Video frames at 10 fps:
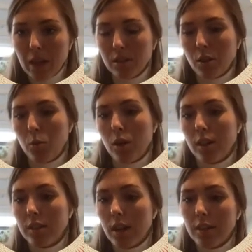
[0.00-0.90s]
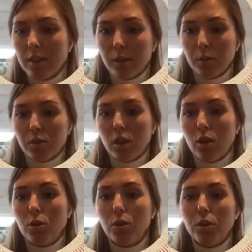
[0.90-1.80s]
So what I said, they use the
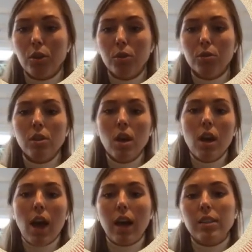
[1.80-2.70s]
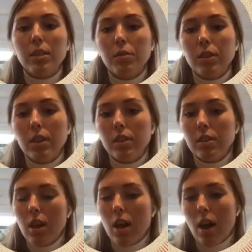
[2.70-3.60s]
local news, activities,
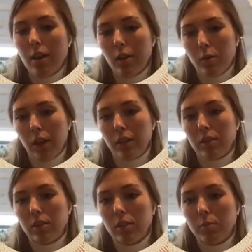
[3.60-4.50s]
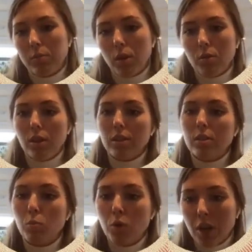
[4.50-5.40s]
and events. So
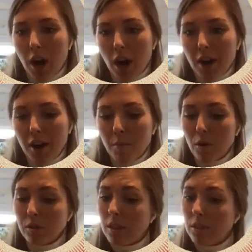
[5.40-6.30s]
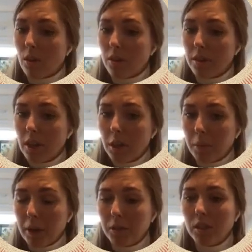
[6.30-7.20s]
that's what I mostly saw in the
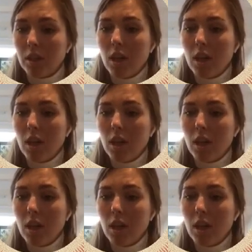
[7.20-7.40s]
emails.